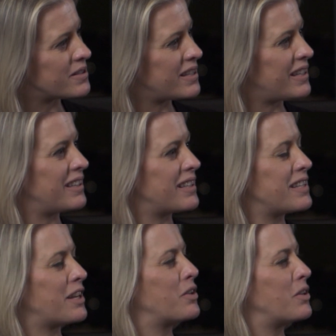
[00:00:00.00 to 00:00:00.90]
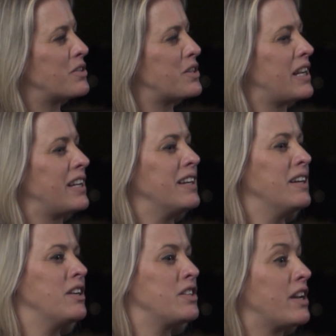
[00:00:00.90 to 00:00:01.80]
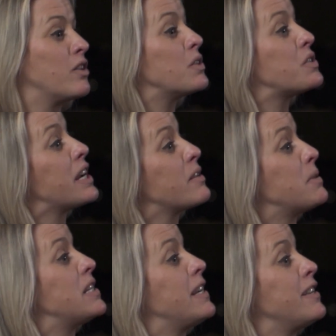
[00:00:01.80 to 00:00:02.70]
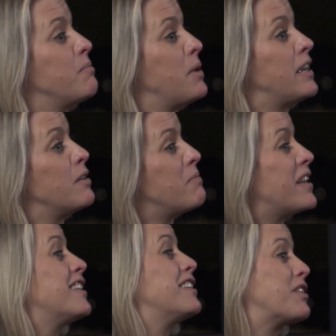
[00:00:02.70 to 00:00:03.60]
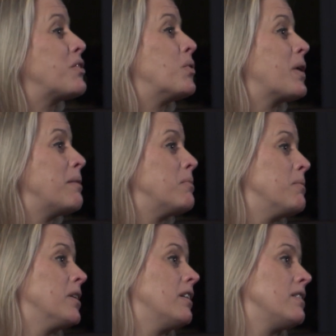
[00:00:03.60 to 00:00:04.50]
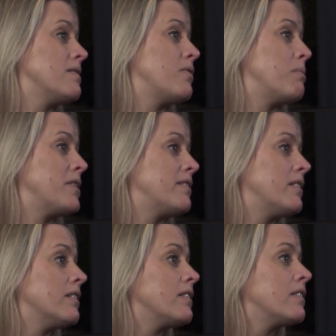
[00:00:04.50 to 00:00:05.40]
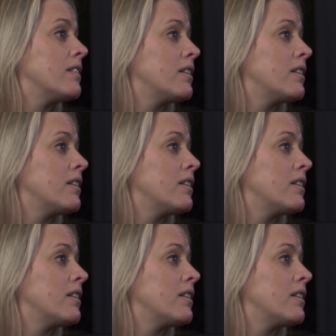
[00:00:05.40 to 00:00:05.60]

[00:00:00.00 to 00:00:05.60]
seeing the technology expertise being embedded in the core capabilities of the business.